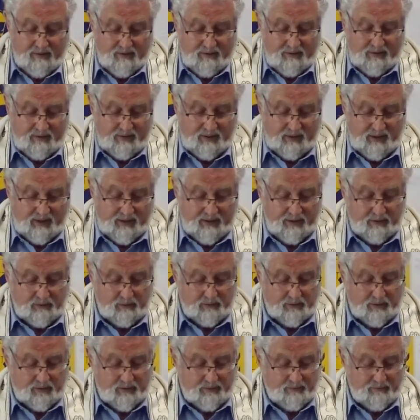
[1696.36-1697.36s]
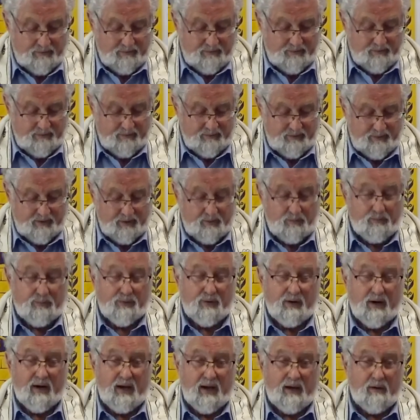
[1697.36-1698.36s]
to the hills to
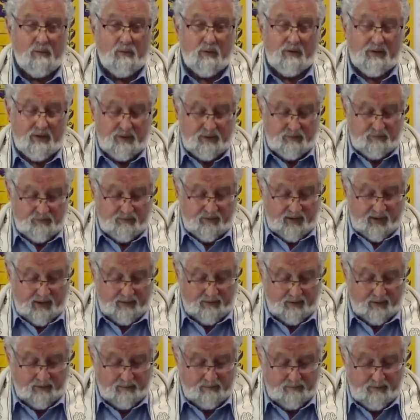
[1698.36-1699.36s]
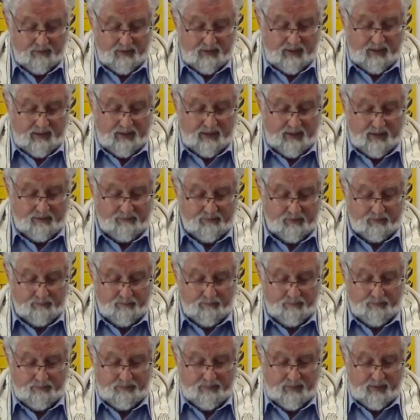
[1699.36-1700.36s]
pray with his Father in heaven,
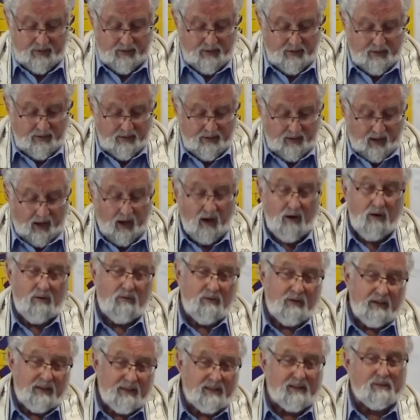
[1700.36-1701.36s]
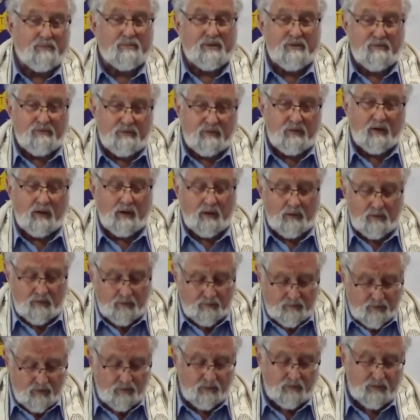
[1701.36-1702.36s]
only to be followed,
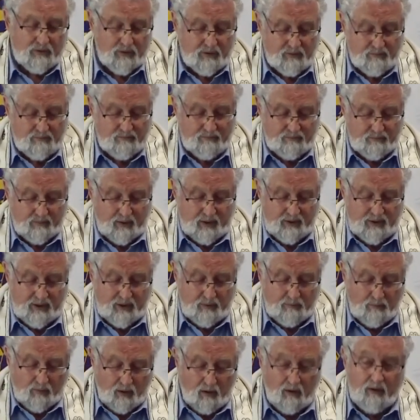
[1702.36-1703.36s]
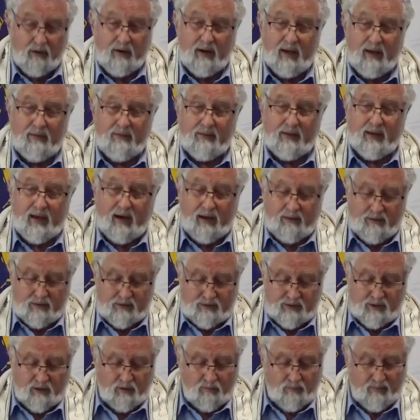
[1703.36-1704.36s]
of course, by Shimon and the other
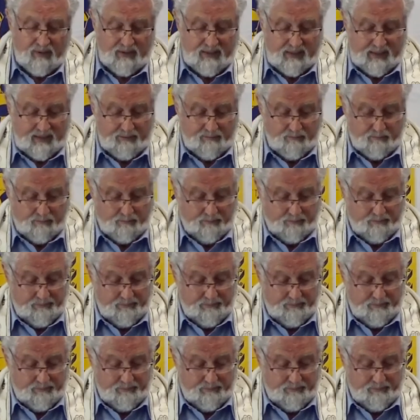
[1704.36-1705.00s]
Talmudim.